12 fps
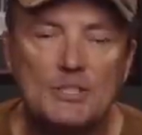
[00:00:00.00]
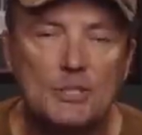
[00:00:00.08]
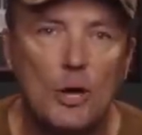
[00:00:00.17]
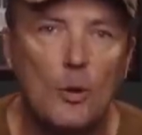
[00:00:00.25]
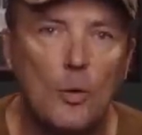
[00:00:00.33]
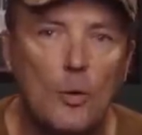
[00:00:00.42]

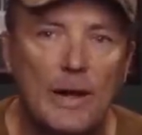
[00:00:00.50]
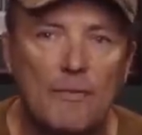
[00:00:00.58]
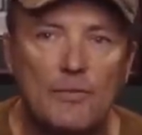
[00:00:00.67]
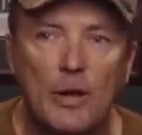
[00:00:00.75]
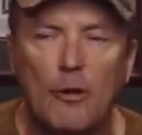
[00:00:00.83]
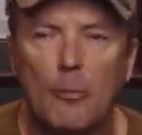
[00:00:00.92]
So
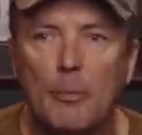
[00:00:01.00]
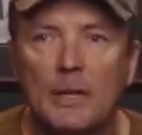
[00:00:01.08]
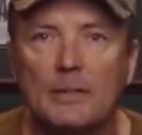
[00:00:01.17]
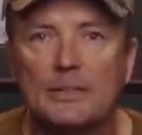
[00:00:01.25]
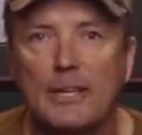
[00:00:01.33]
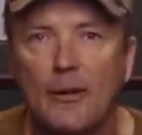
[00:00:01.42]
if you hear a
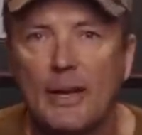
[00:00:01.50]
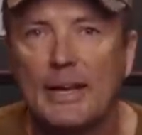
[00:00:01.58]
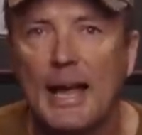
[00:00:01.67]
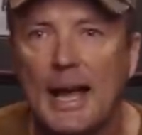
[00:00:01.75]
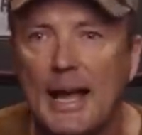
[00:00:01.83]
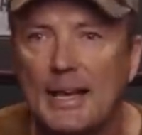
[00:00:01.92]
military
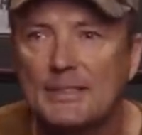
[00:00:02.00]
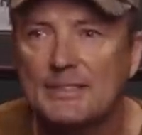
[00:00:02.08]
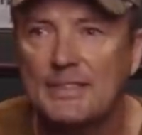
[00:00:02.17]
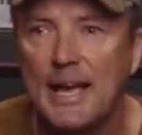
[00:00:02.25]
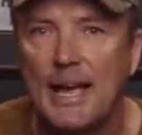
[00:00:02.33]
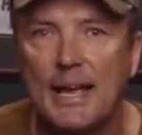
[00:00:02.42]
guy
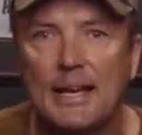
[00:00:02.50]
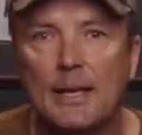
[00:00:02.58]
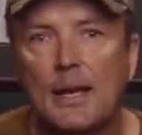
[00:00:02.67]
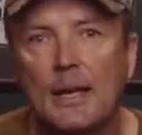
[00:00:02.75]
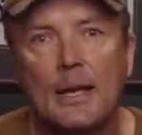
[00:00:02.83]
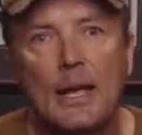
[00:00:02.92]
say,
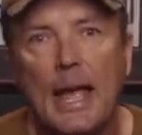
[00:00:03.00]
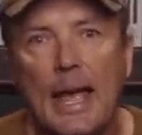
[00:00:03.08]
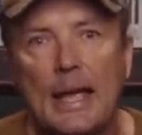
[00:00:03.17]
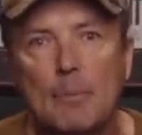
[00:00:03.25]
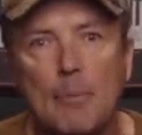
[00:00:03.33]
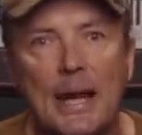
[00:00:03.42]

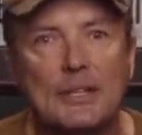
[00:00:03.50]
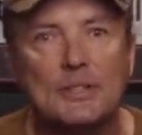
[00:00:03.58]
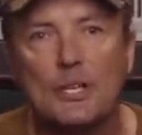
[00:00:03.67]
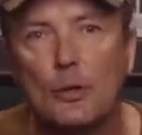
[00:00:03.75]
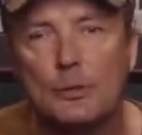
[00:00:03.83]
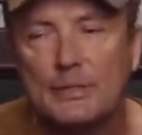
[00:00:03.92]
hey, my
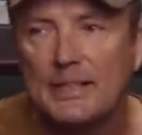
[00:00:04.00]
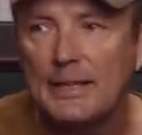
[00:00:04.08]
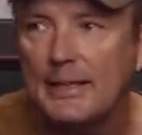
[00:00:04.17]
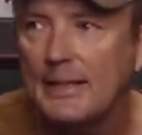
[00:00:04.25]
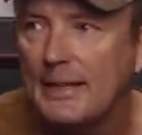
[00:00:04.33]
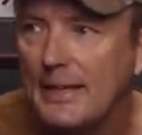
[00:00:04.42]
T O
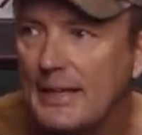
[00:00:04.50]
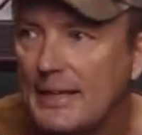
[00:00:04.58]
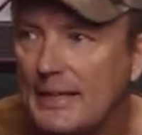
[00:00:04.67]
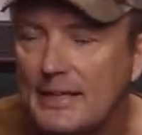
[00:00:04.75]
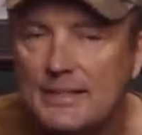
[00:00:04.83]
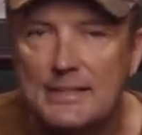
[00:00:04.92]
T
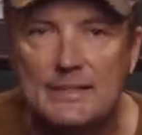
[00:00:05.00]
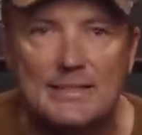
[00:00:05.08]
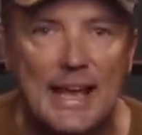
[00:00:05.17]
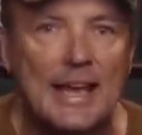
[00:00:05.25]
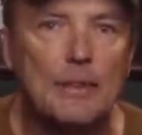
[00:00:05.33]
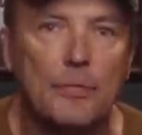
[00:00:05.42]
is
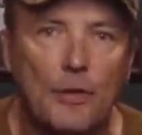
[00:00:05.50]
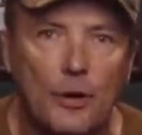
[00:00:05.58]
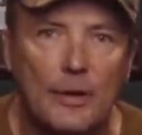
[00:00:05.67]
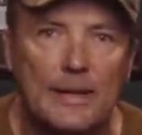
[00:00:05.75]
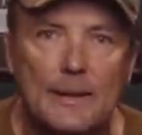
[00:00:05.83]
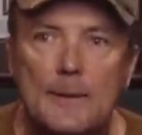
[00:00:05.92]
eight
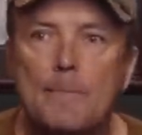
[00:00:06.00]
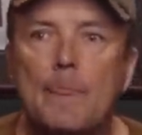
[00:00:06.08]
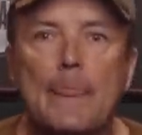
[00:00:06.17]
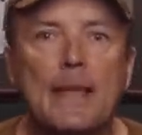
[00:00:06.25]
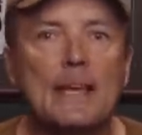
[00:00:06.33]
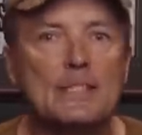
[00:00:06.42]
thirty,
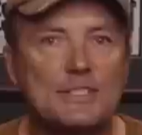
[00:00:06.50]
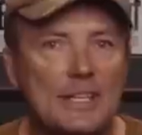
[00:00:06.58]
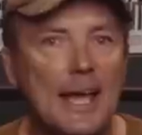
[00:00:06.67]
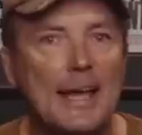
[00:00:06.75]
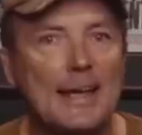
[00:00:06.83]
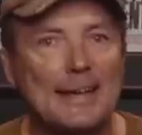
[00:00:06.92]
he's
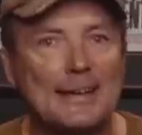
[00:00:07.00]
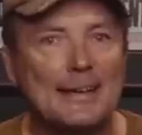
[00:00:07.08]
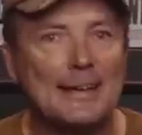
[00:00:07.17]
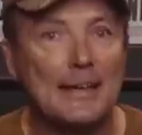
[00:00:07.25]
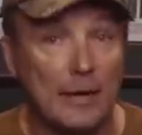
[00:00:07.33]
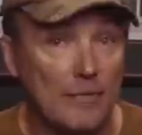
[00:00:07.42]

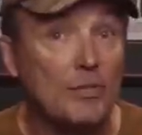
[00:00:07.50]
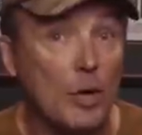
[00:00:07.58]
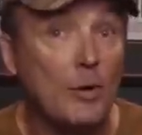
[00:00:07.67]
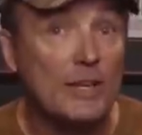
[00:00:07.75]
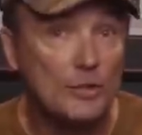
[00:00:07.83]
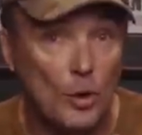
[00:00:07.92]
saying, you know, even
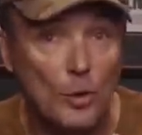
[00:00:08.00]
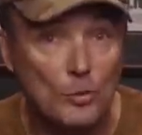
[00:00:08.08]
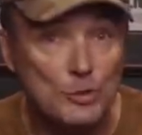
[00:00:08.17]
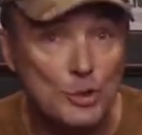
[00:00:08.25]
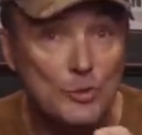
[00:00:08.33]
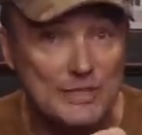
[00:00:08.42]
though he
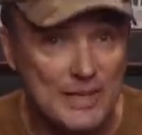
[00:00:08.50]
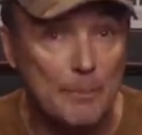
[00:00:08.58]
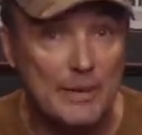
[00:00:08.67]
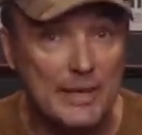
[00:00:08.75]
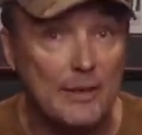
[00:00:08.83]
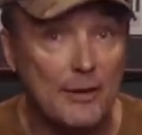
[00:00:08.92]
told you he's gonna
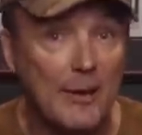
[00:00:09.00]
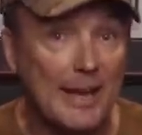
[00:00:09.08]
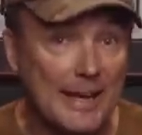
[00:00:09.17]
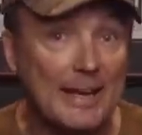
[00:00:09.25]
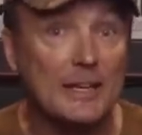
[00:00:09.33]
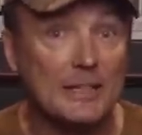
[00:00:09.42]
be there at
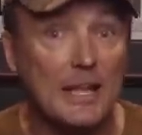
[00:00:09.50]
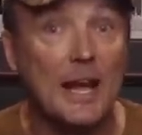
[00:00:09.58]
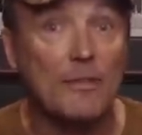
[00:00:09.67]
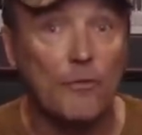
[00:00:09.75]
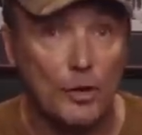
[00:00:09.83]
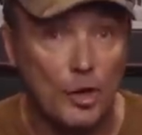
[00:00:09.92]
eight
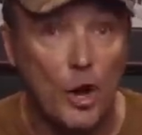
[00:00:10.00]
o'clock for